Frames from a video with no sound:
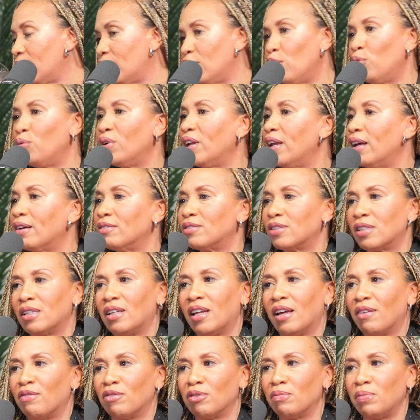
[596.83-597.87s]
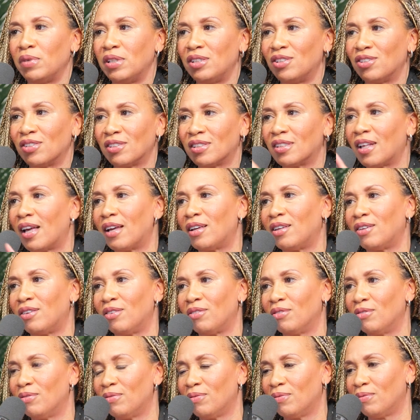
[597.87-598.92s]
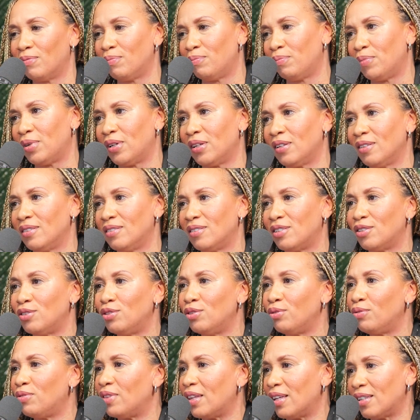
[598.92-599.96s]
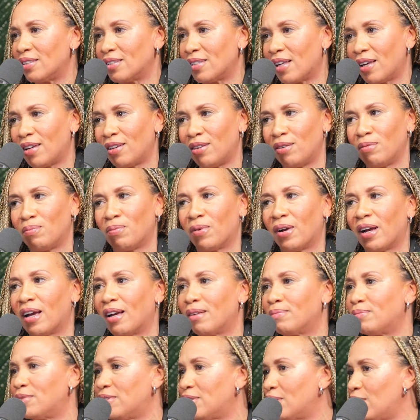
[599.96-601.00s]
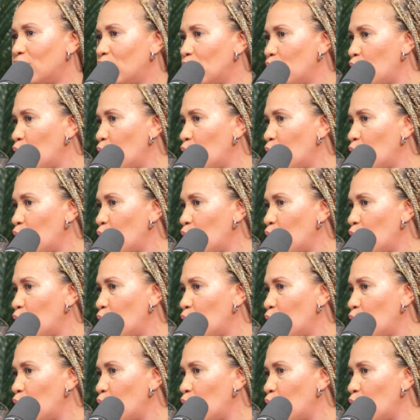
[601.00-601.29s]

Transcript: No one else could ever be just like you, but to do things like you, perhaps.